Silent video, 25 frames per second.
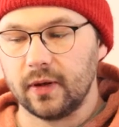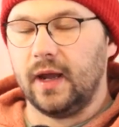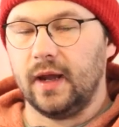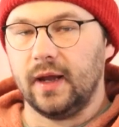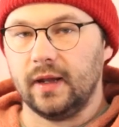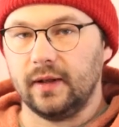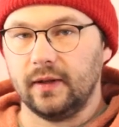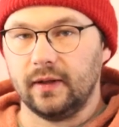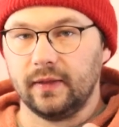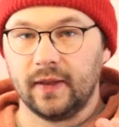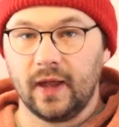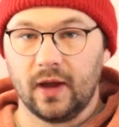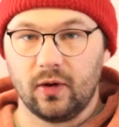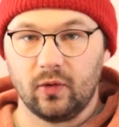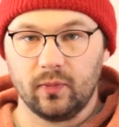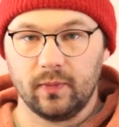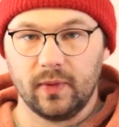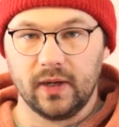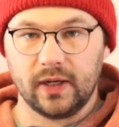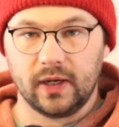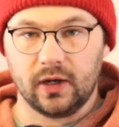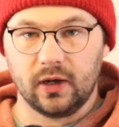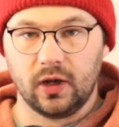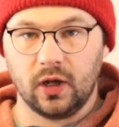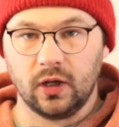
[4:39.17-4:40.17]
and that will
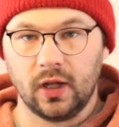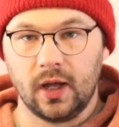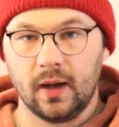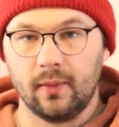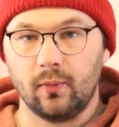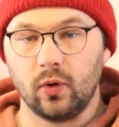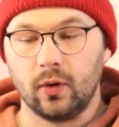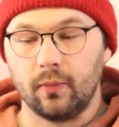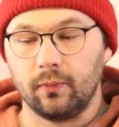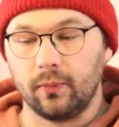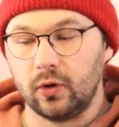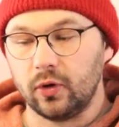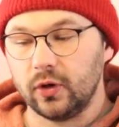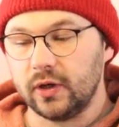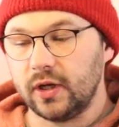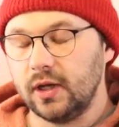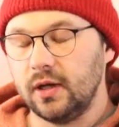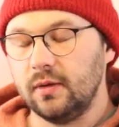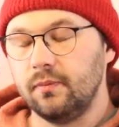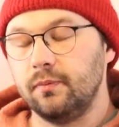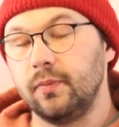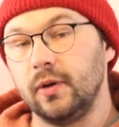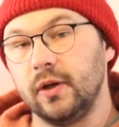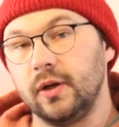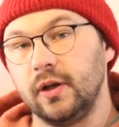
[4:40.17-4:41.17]
make it a lot more
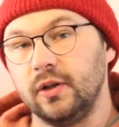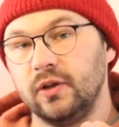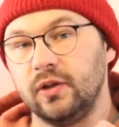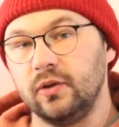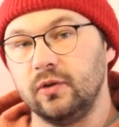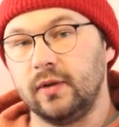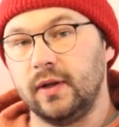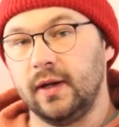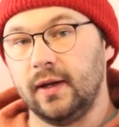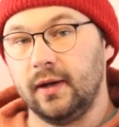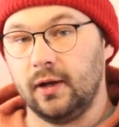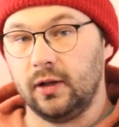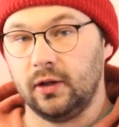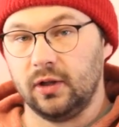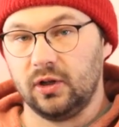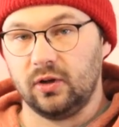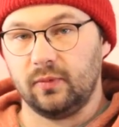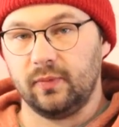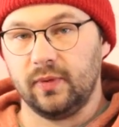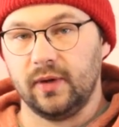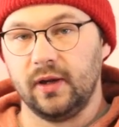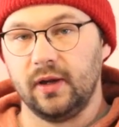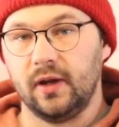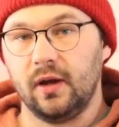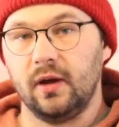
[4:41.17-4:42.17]
bulky, but you do get a little
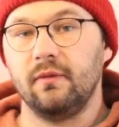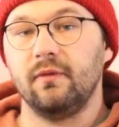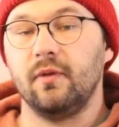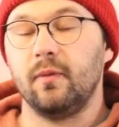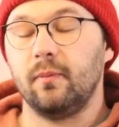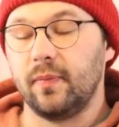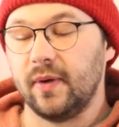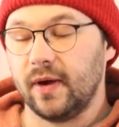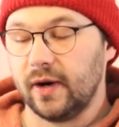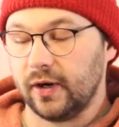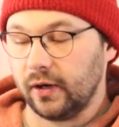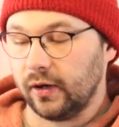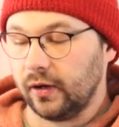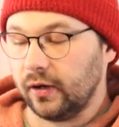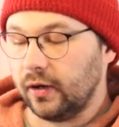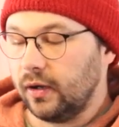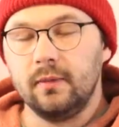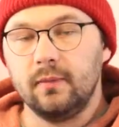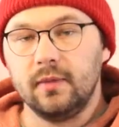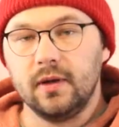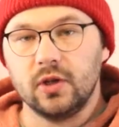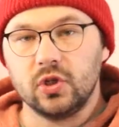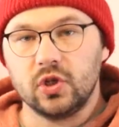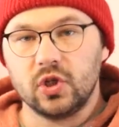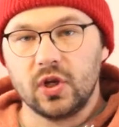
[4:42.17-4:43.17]
bit of a better
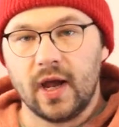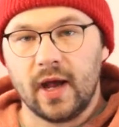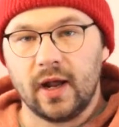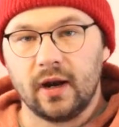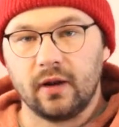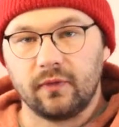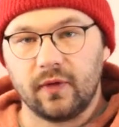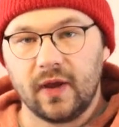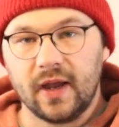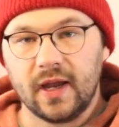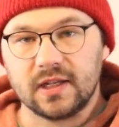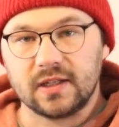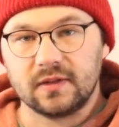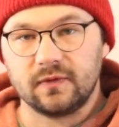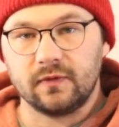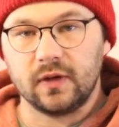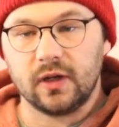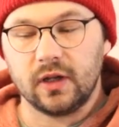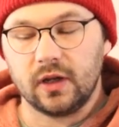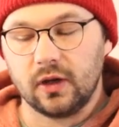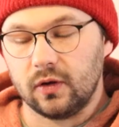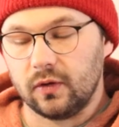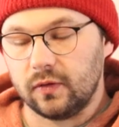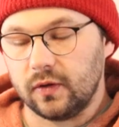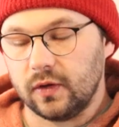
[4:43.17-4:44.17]
image out of
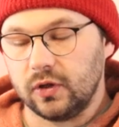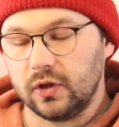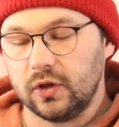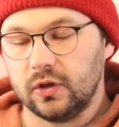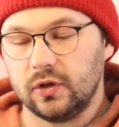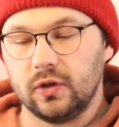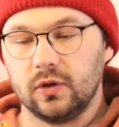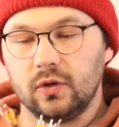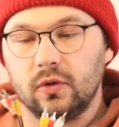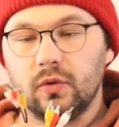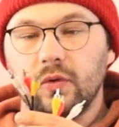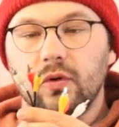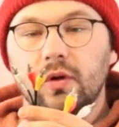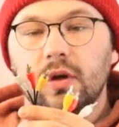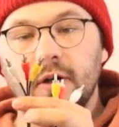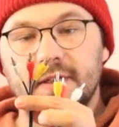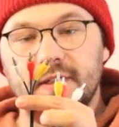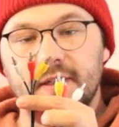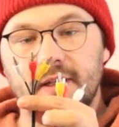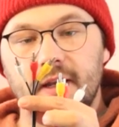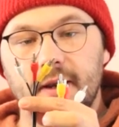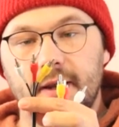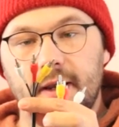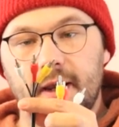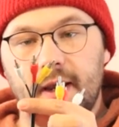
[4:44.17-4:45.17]
S-Video than you do R
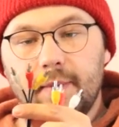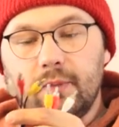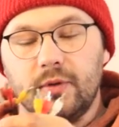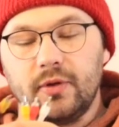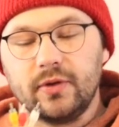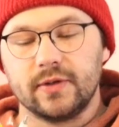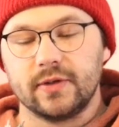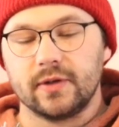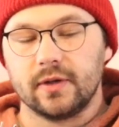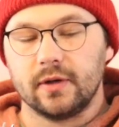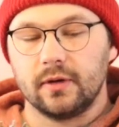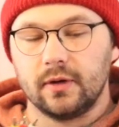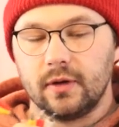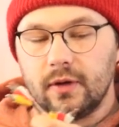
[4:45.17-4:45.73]
C A cables.